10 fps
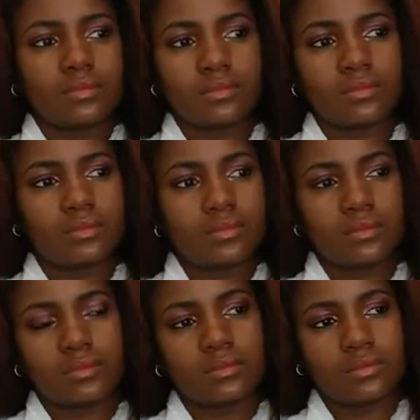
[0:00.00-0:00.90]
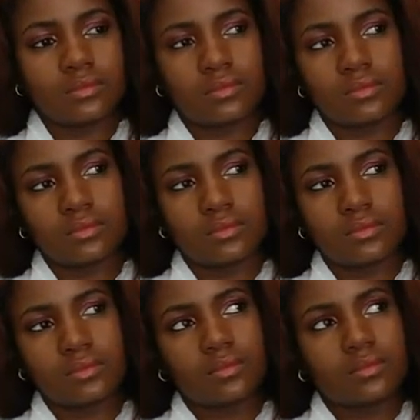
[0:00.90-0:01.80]

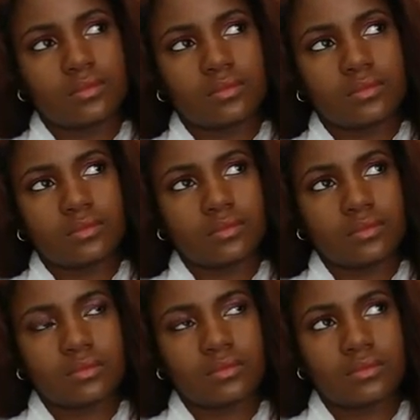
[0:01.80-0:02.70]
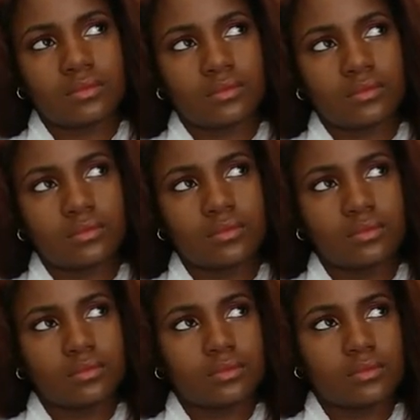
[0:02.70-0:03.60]

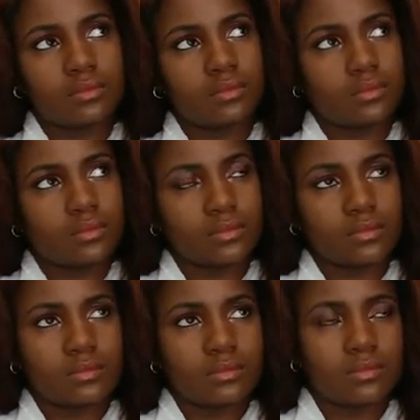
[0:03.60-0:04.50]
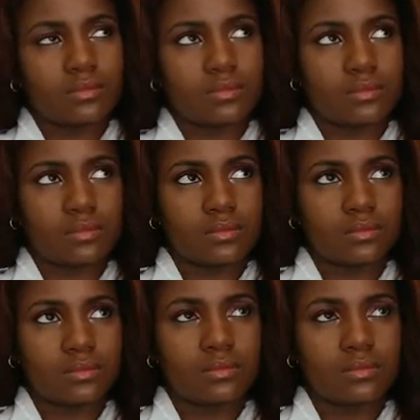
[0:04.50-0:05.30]
[no speech]